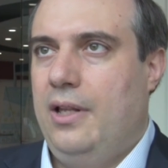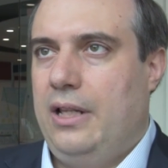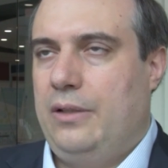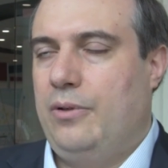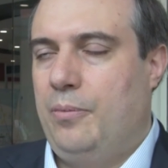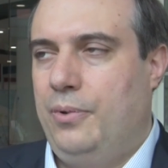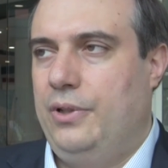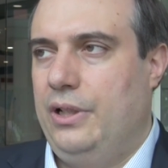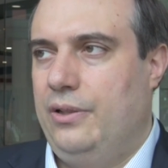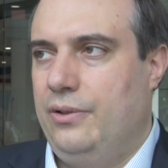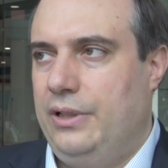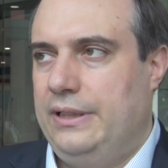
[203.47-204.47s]
that we put
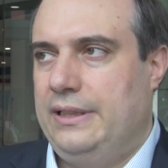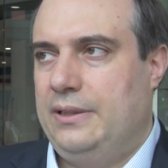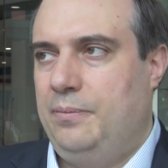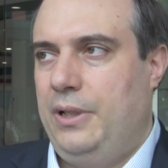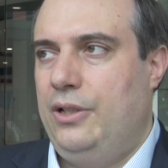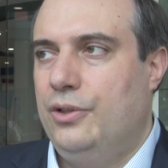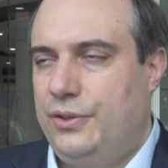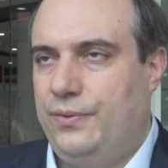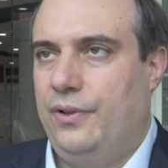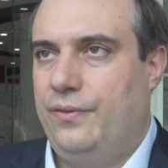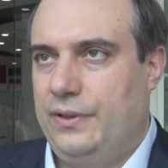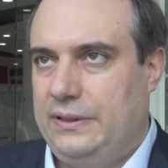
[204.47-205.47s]
into this has been
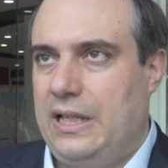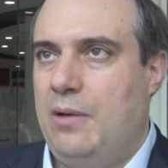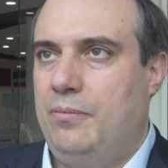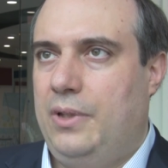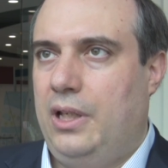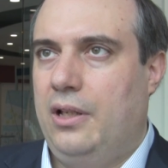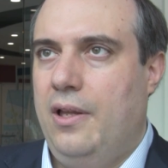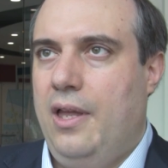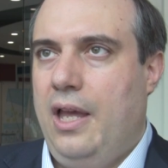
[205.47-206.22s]
useful for something.